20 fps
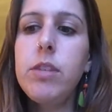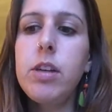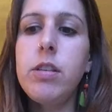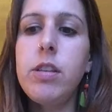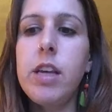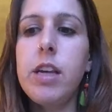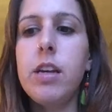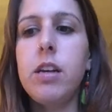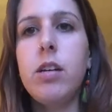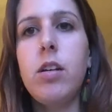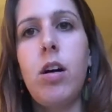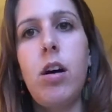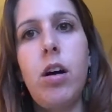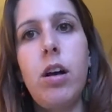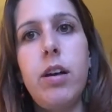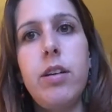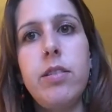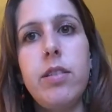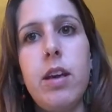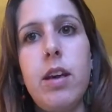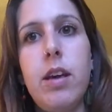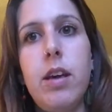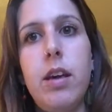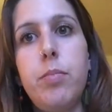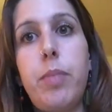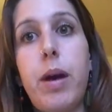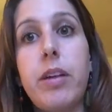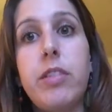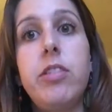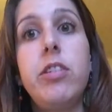they can cause a
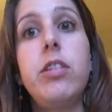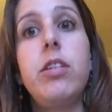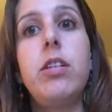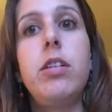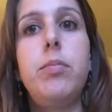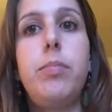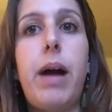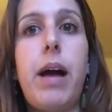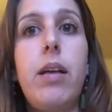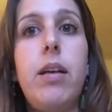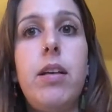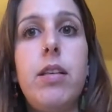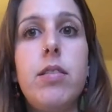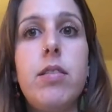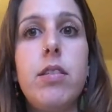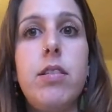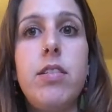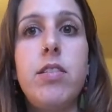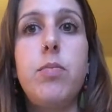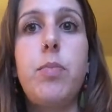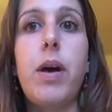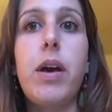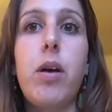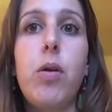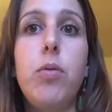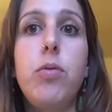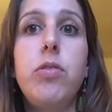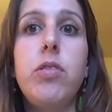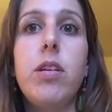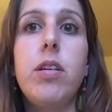bacterial imbalance, a
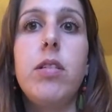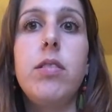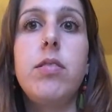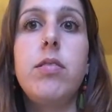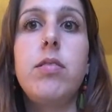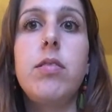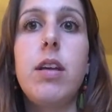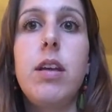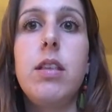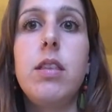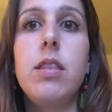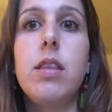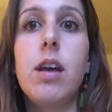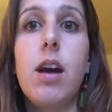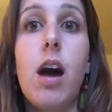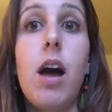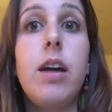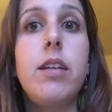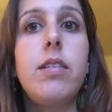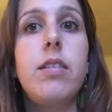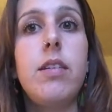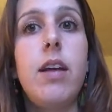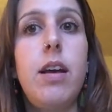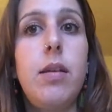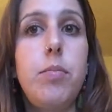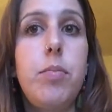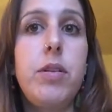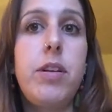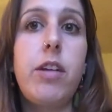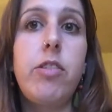dysbiosis in the gut,
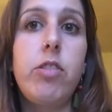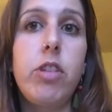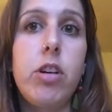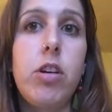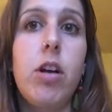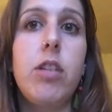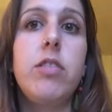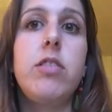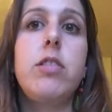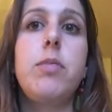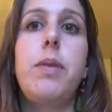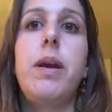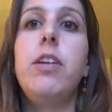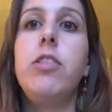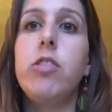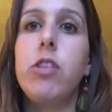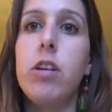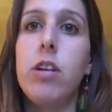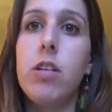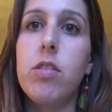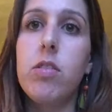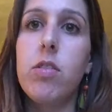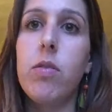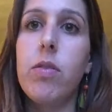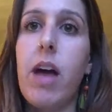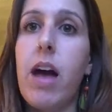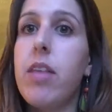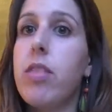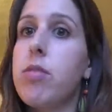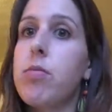and potentially constipation, and so
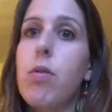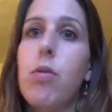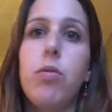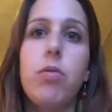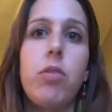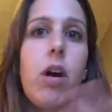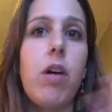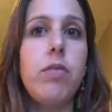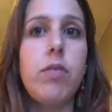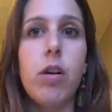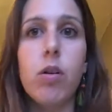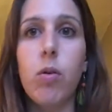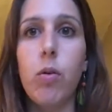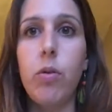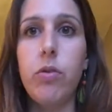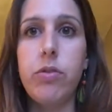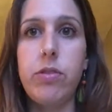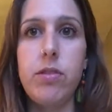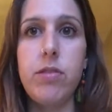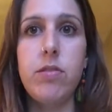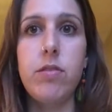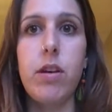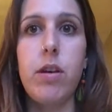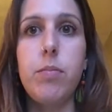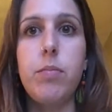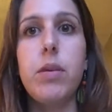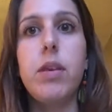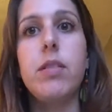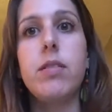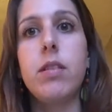that throws off our whole
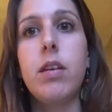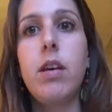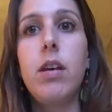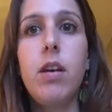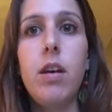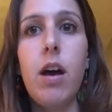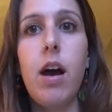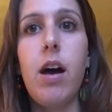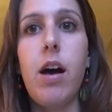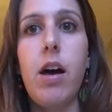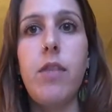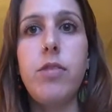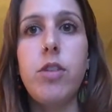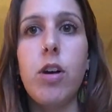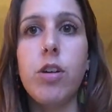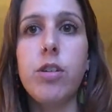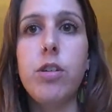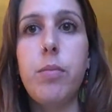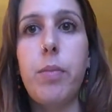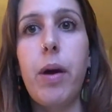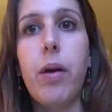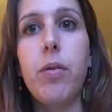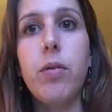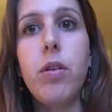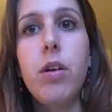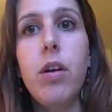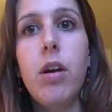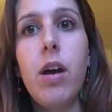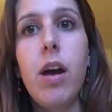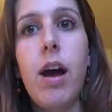system, because I've talked
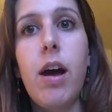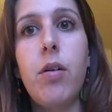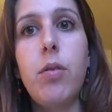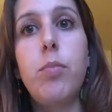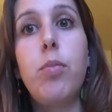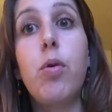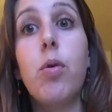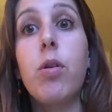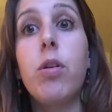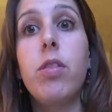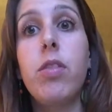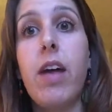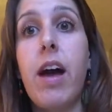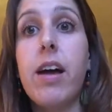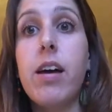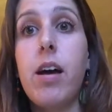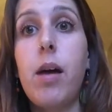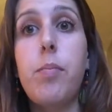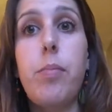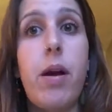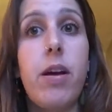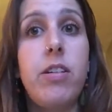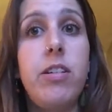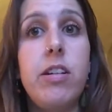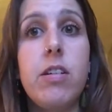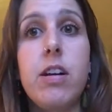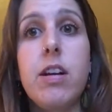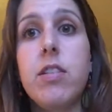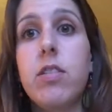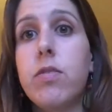about how important that gut
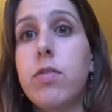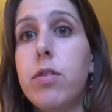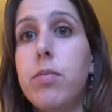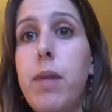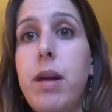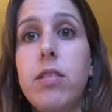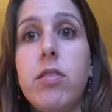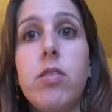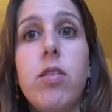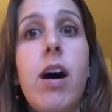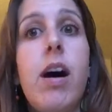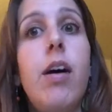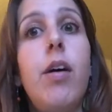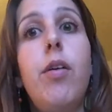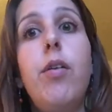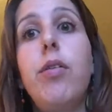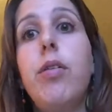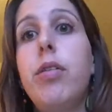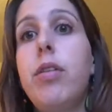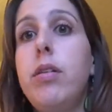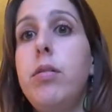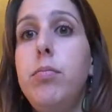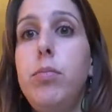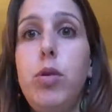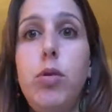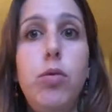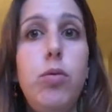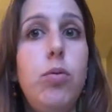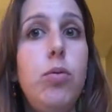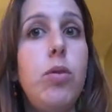bacteria is for mental health and
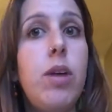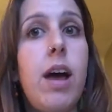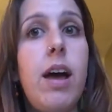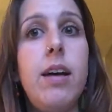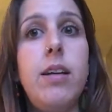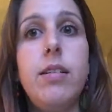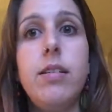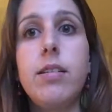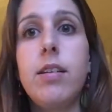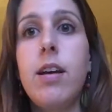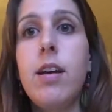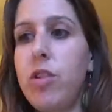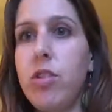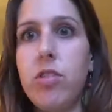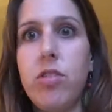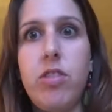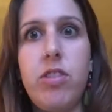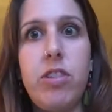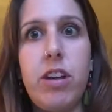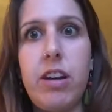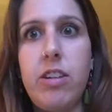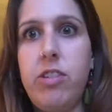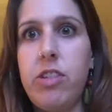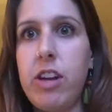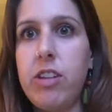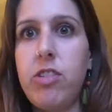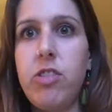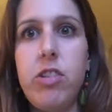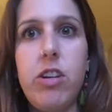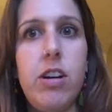mood and just
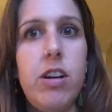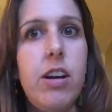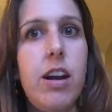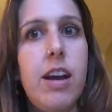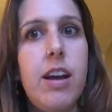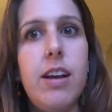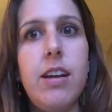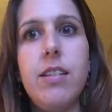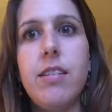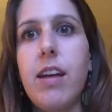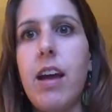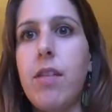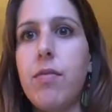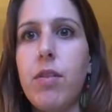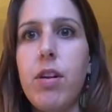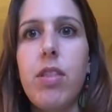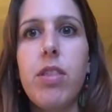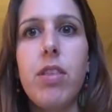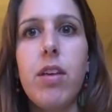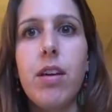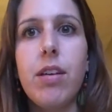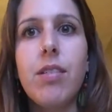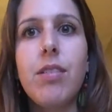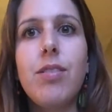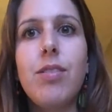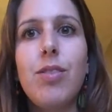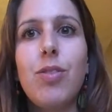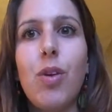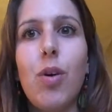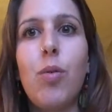digestion and
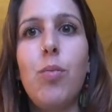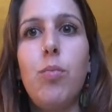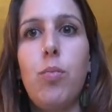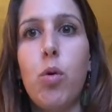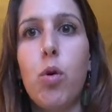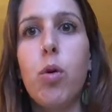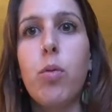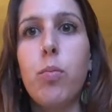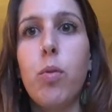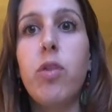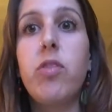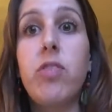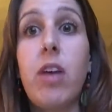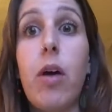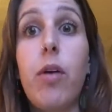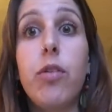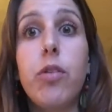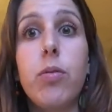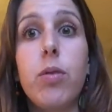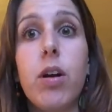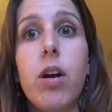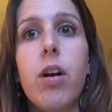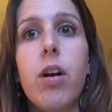everything. So more cells are in